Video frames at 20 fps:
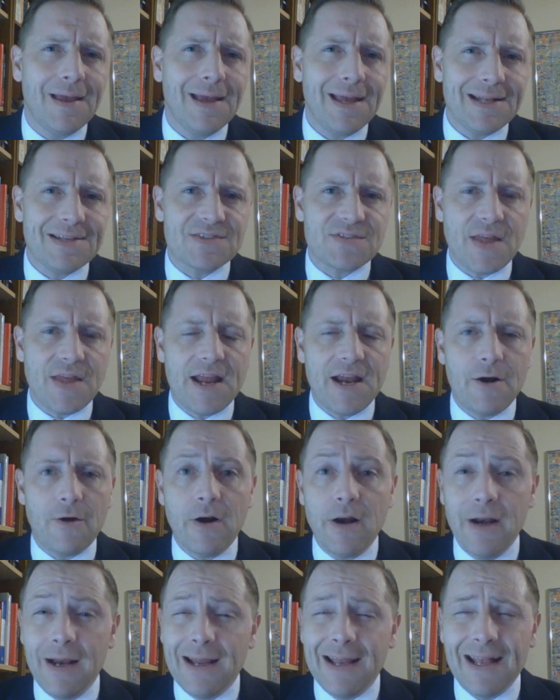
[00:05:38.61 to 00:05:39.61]
It's
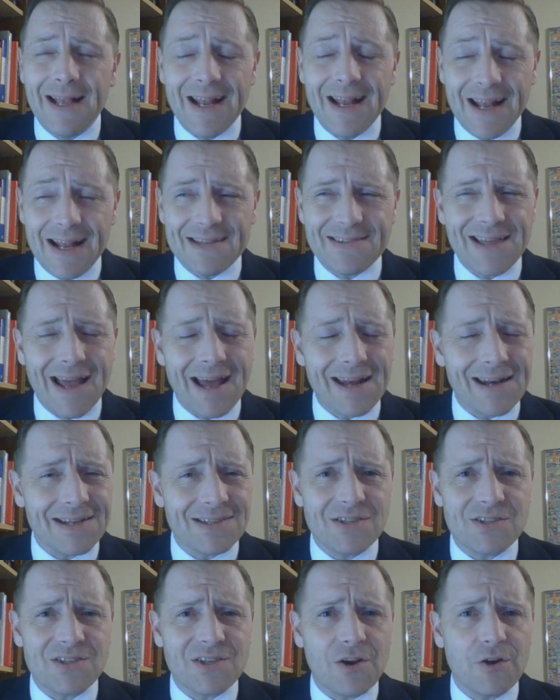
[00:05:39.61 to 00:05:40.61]
there. It's not
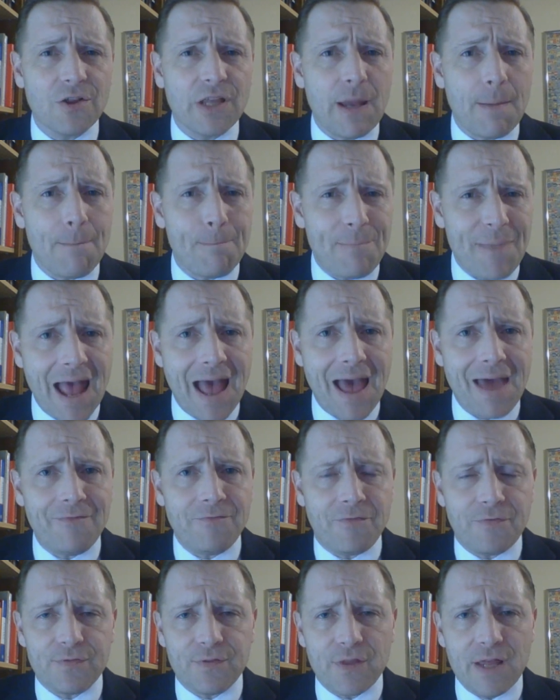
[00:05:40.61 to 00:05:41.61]
necessarily a
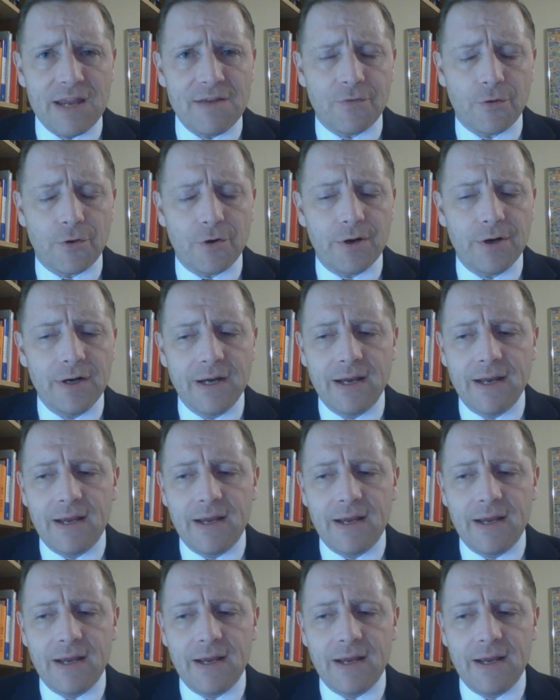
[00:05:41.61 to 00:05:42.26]
bad flavor.